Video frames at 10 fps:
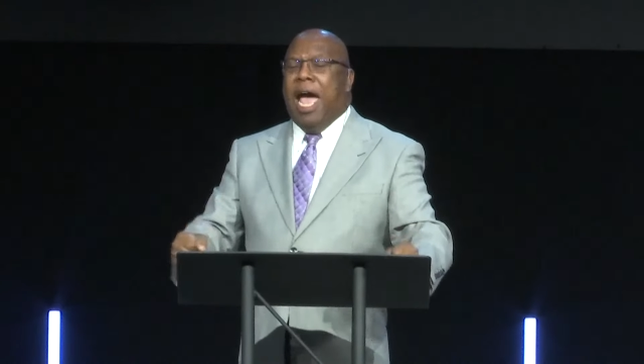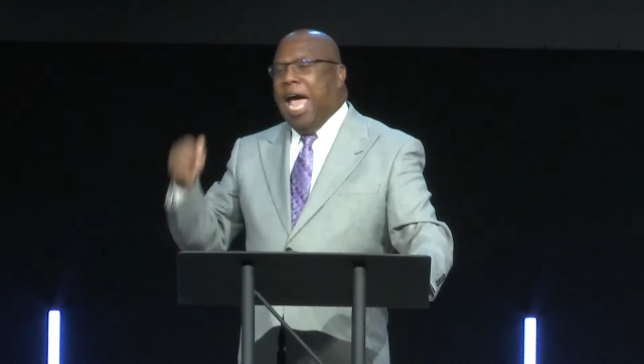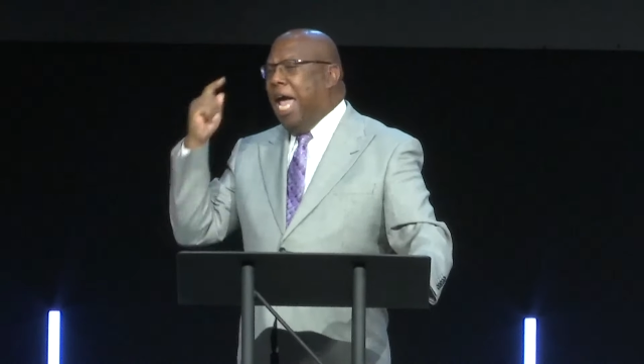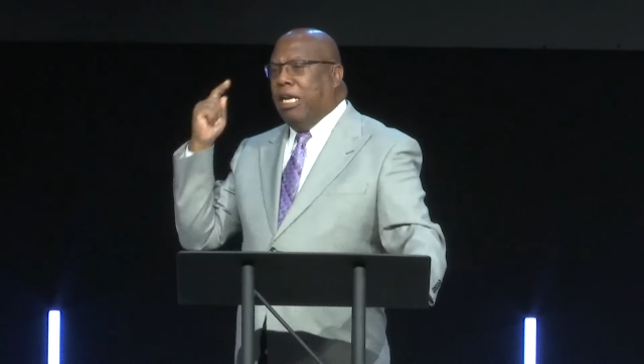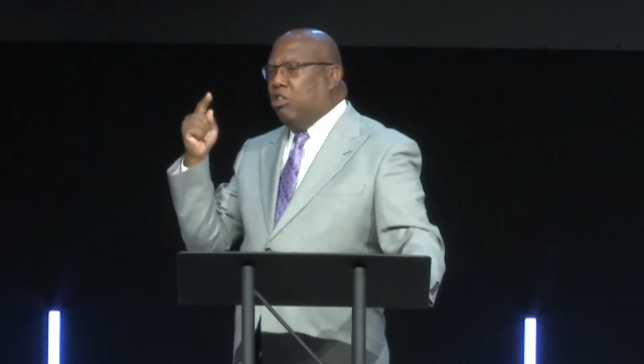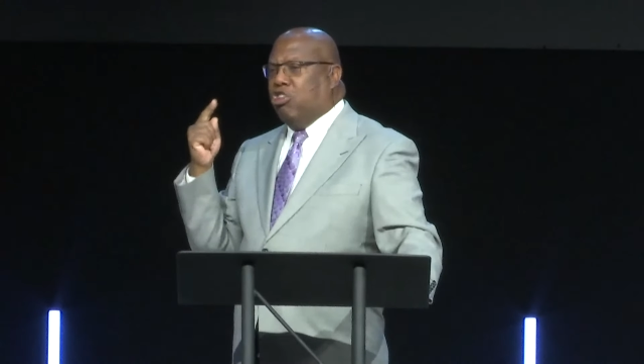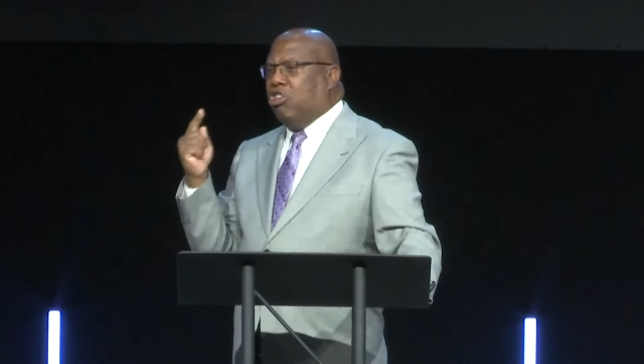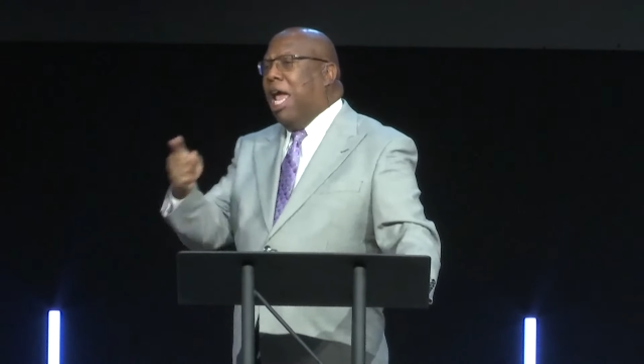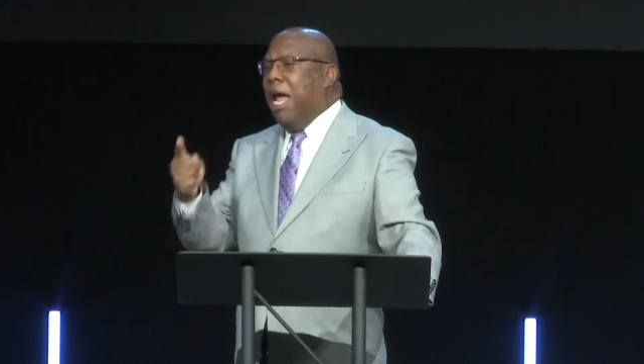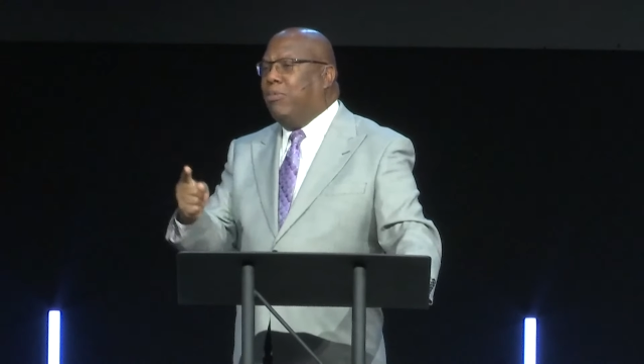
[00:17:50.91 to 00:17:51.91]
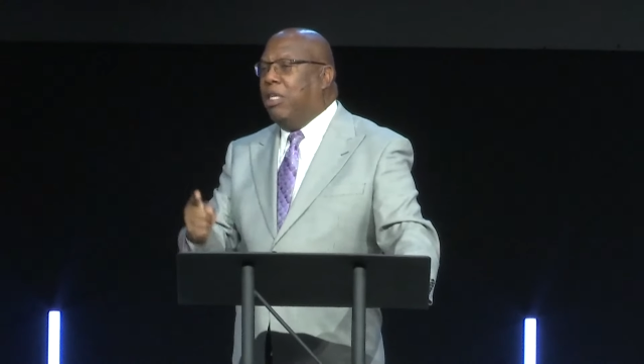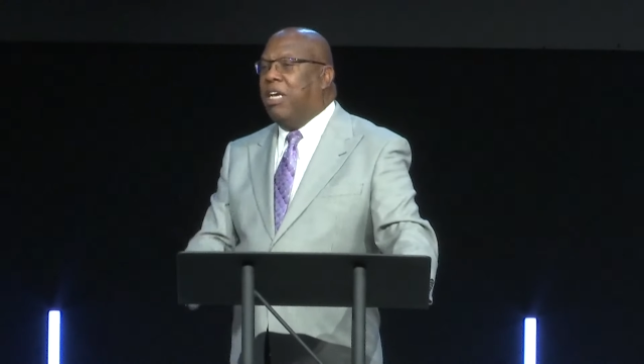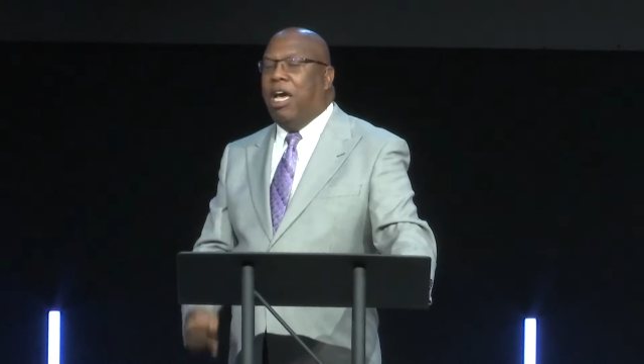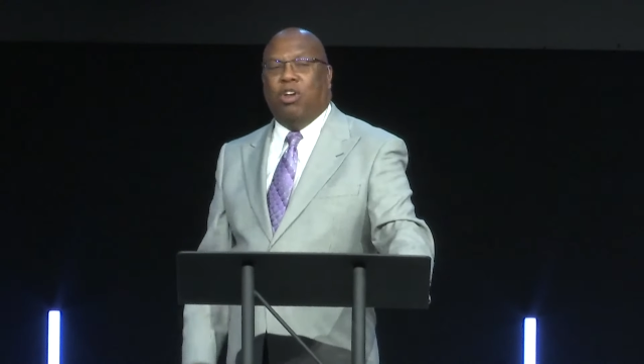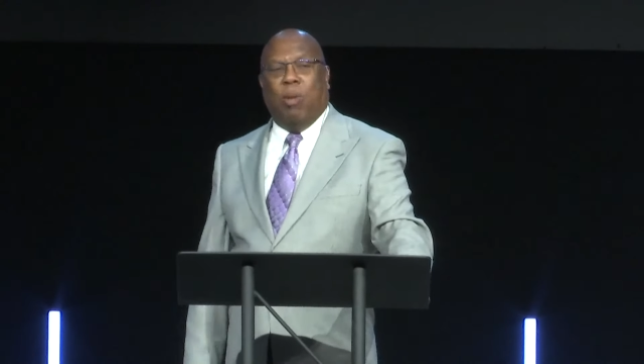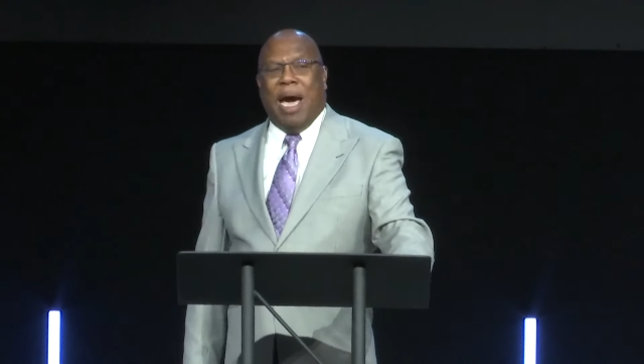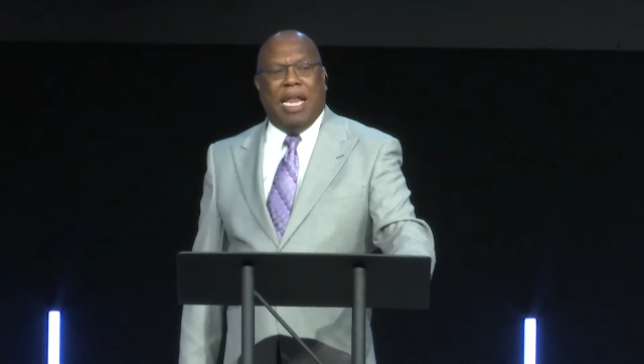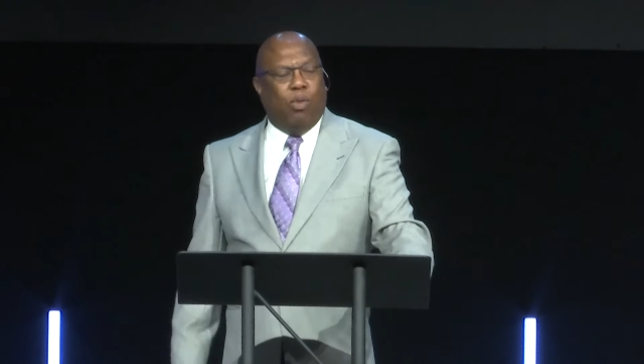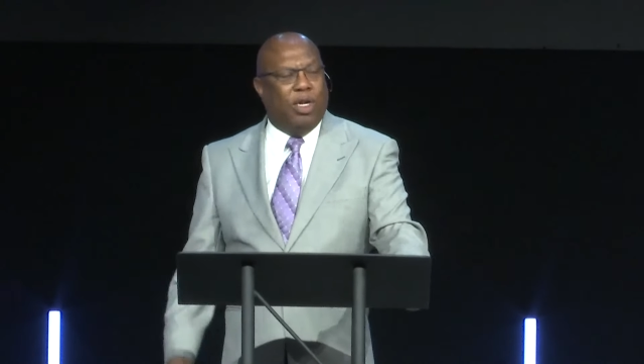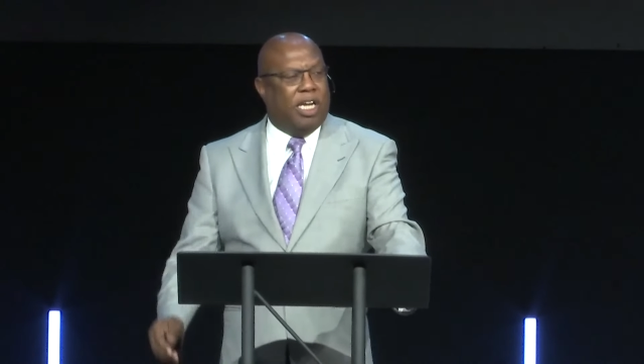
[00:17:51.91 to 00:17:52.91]
I ain't ashamed to tell
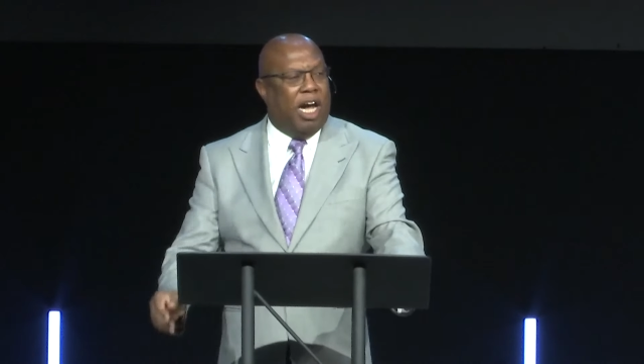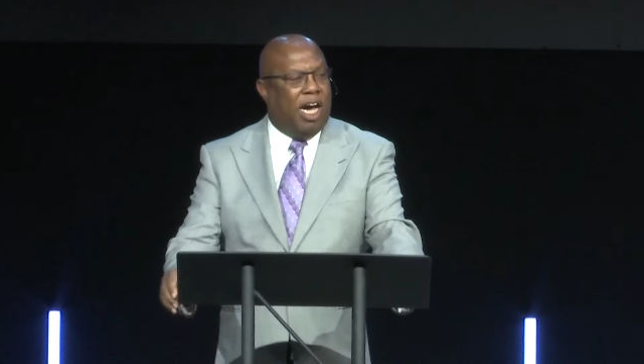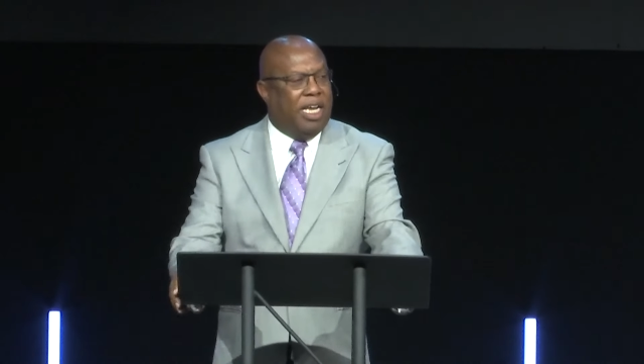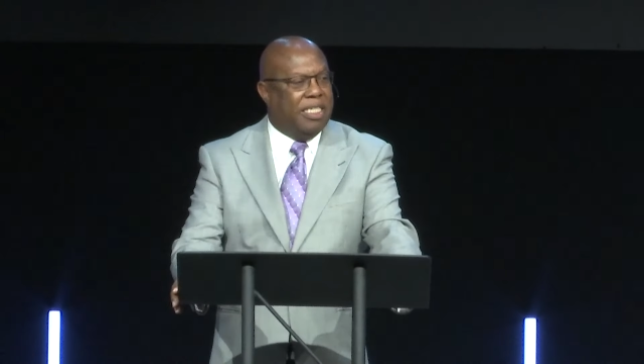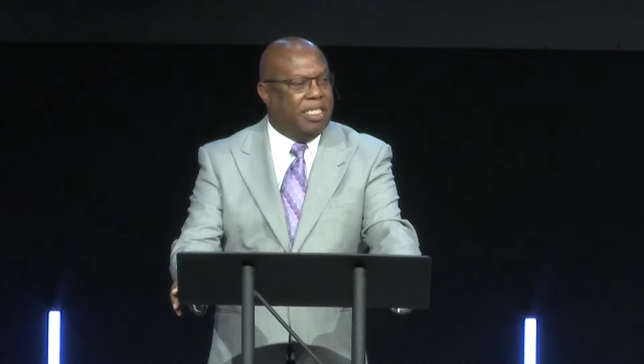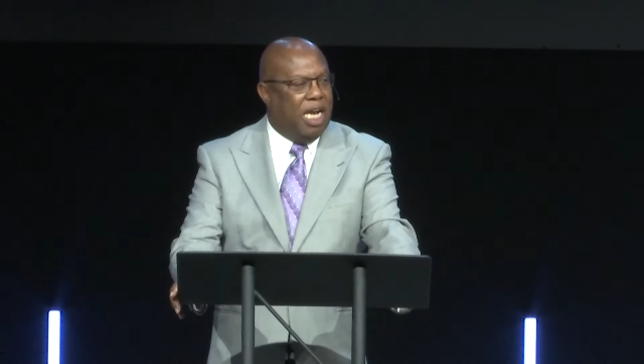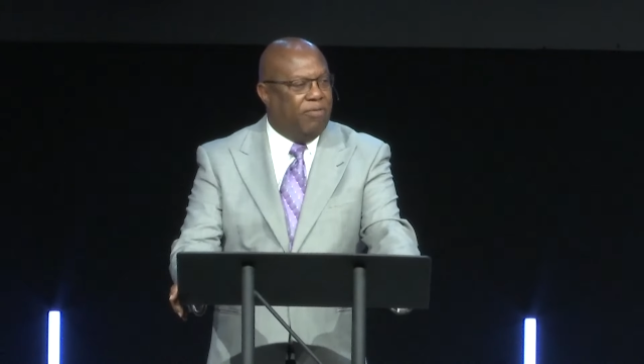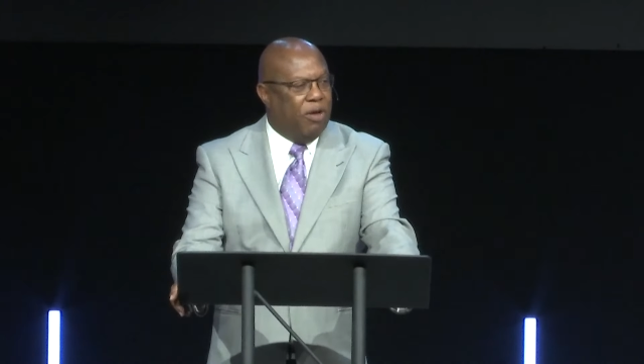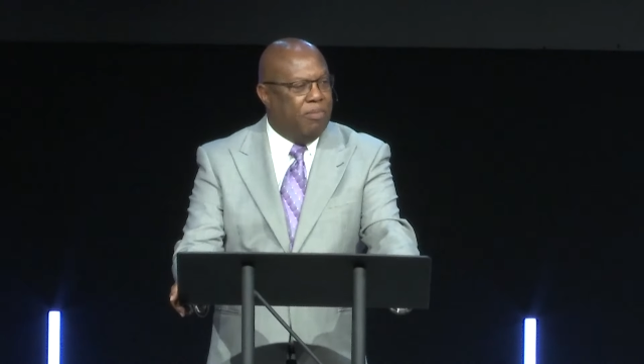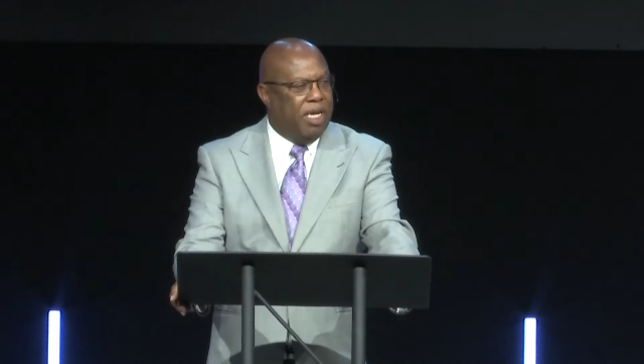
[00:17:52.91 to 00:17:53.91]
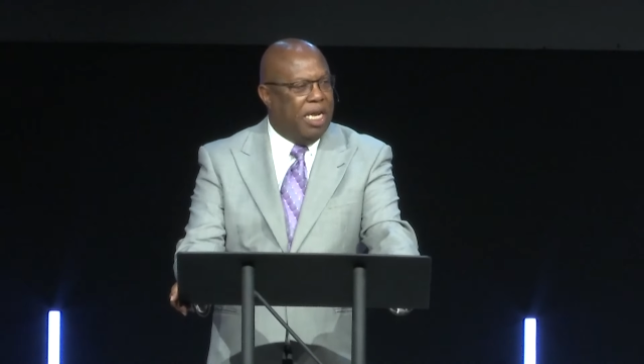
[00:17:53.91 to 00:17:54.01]
nobody what God has done for me.